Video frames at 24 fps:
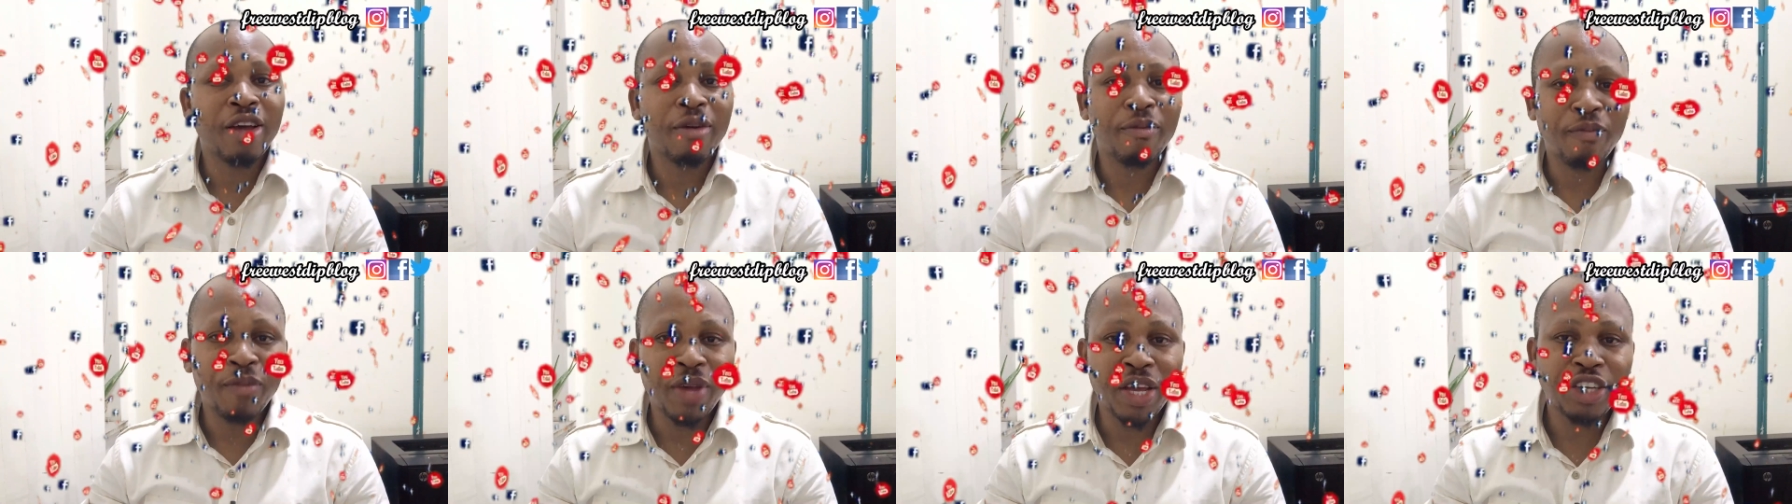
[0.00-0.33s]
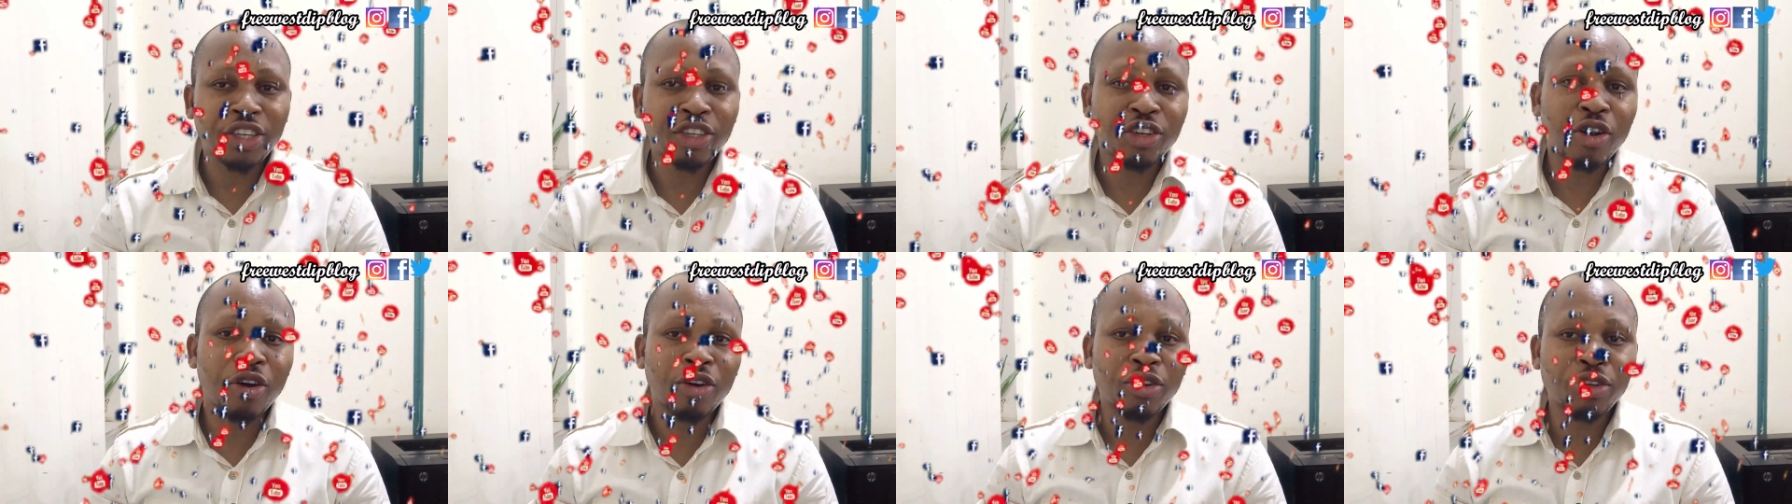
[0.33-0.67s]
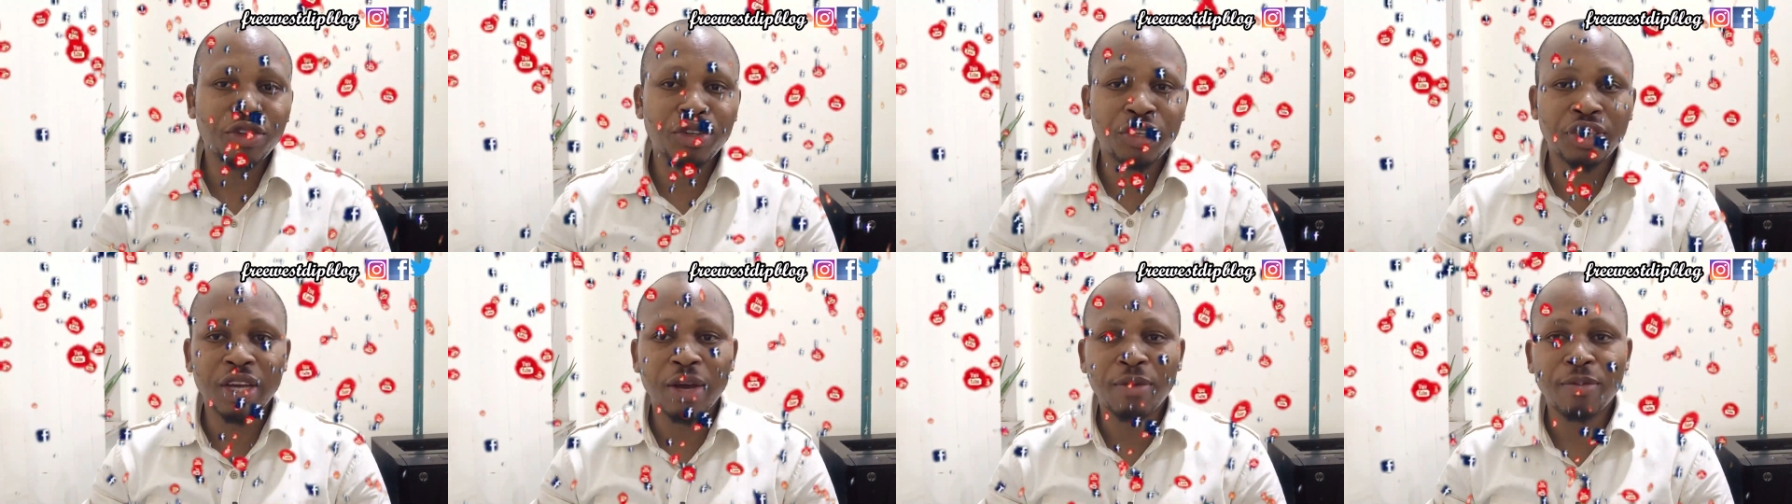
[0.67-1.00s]
Make sure
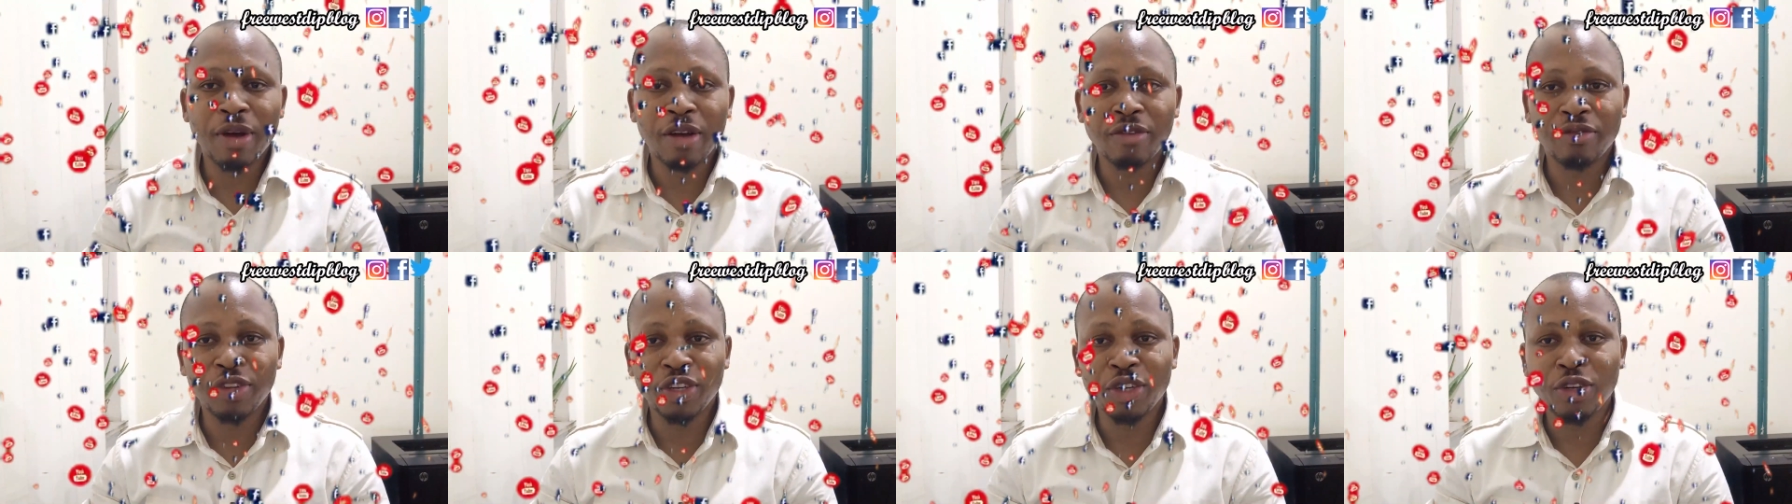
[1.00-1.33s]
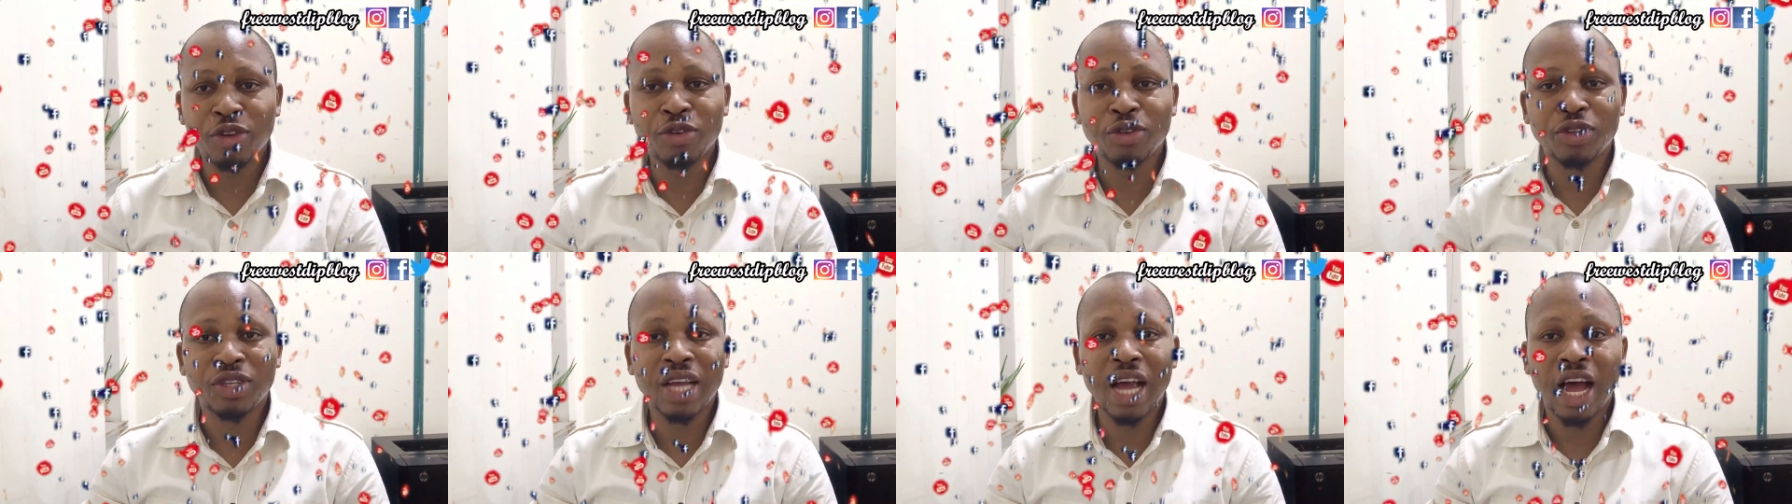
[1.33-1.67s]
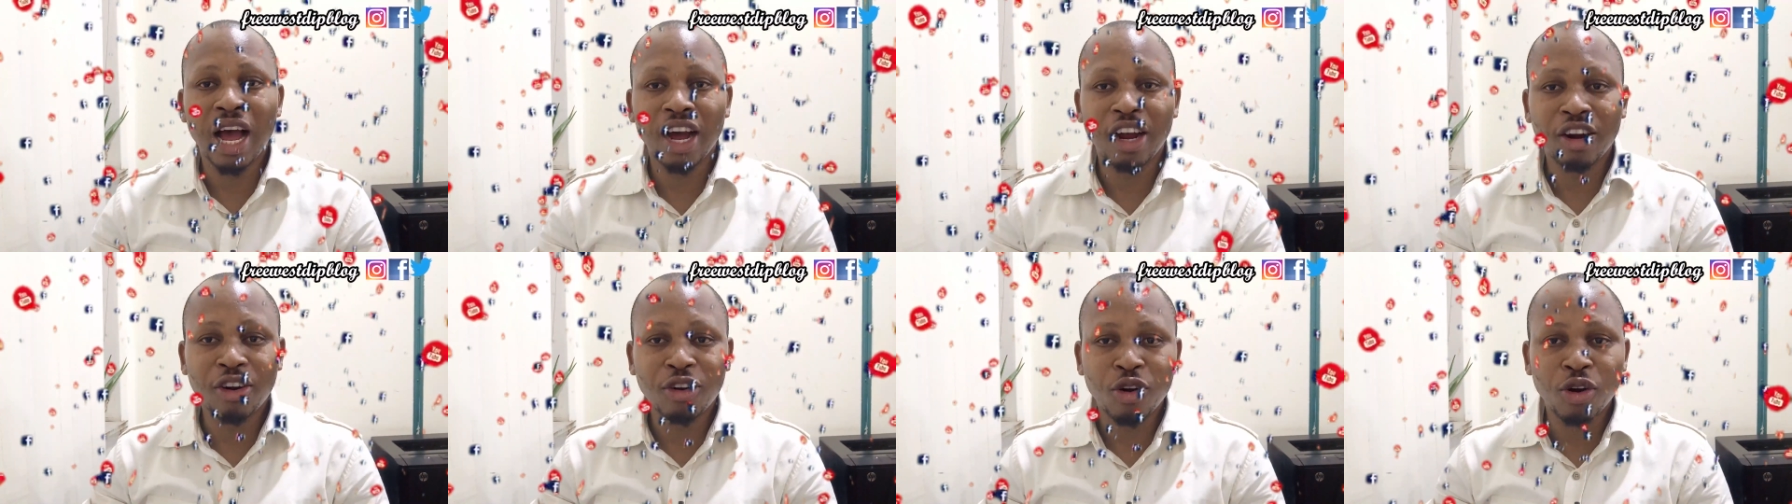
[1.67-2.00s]
you share my videos
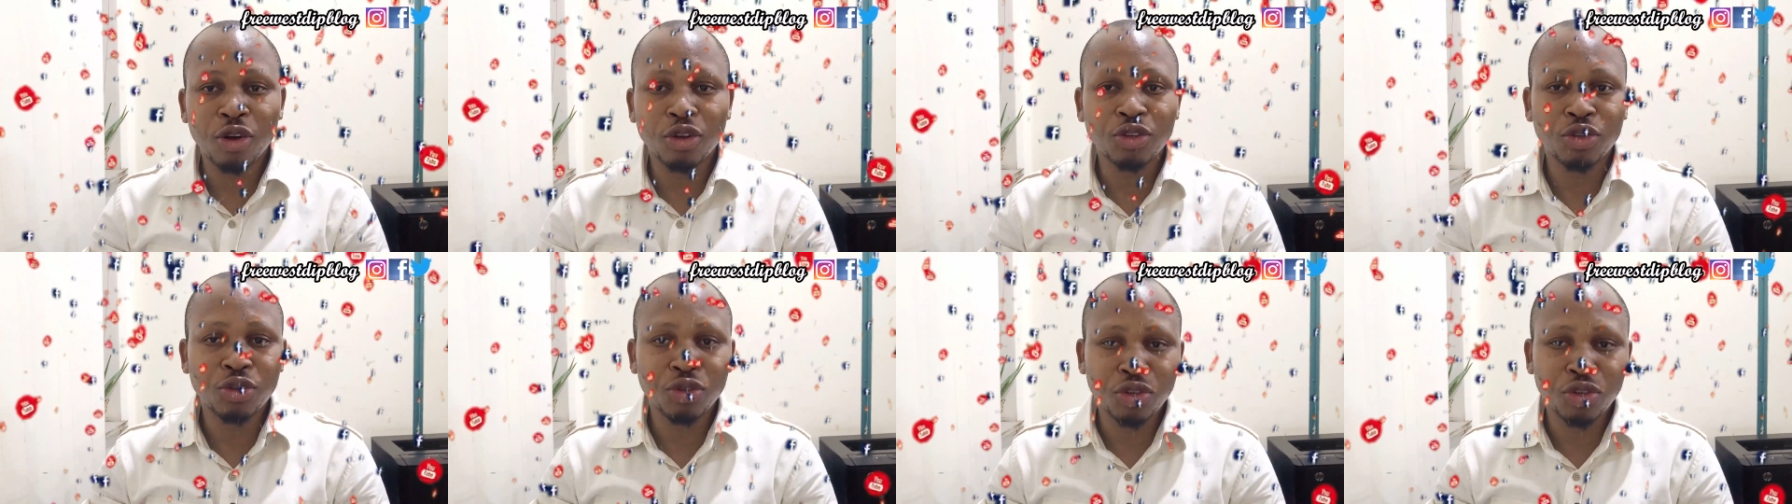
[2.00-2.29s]
across